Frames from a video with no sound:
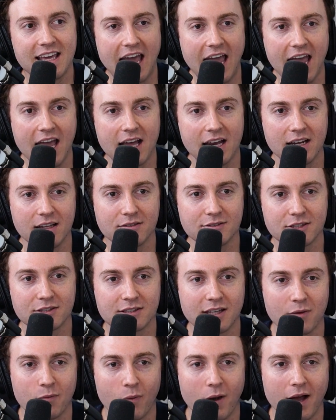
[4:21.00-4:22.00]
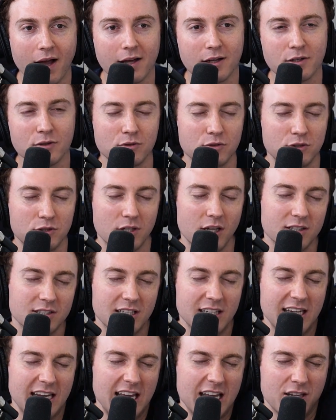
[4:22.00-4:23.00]
can. He's just like, why? Why would
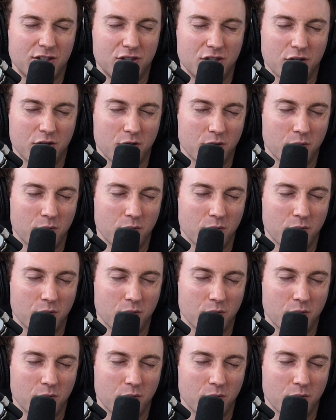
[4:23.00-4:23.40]
I need? Why to